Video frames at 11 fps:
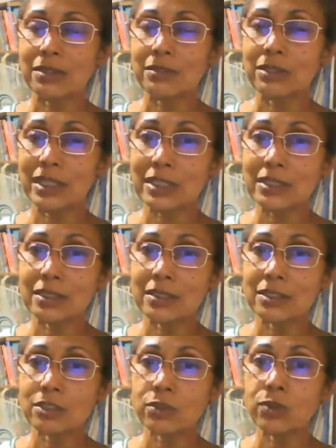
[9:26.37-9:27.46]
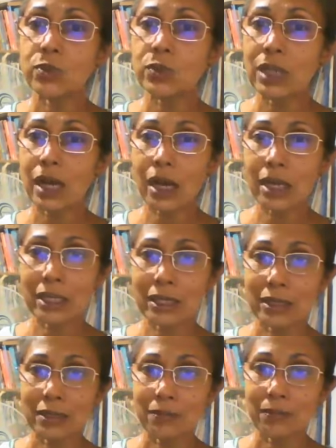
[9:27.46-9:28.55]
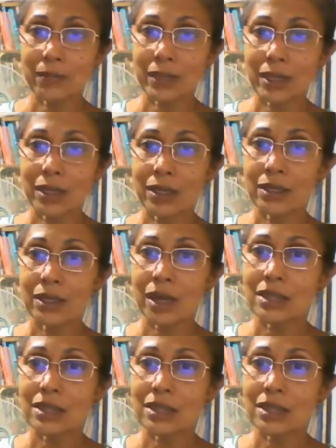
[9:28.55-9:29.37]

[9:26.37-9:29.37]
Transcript: Dickinson's cool eye, her